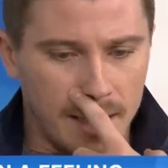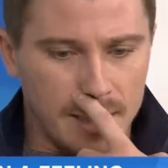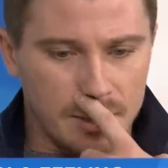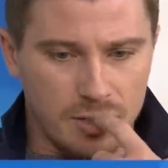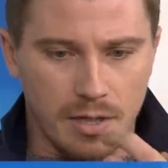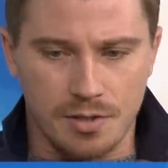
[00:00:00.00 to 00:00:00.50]

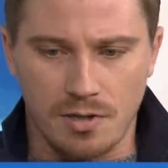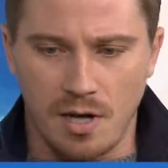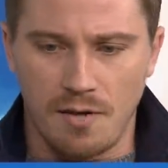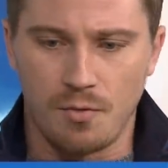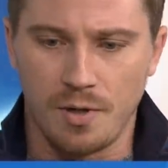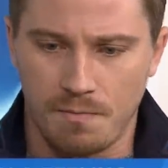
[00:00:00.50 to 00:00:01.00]
it starts
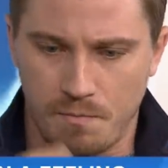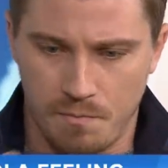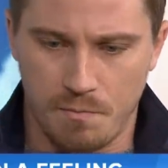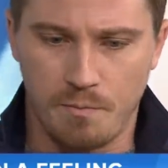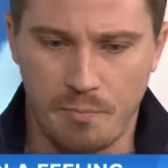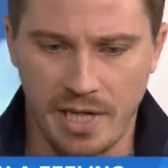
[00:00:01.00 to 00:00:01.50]
off with
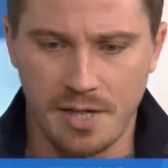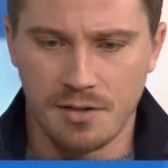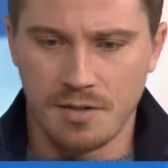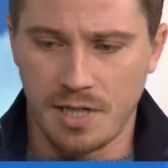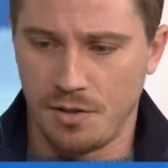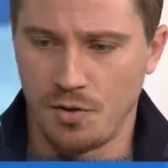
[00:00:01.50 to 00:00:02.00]
Peter
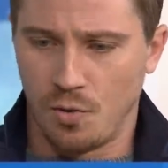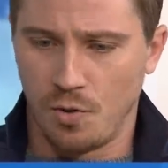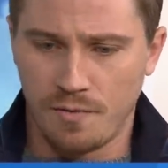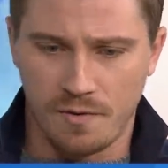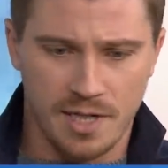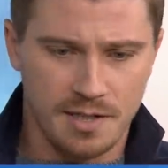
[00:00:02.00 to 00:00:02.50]
in an
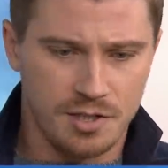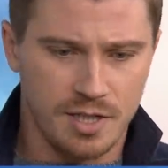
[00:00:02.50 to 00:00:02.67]
orphanage,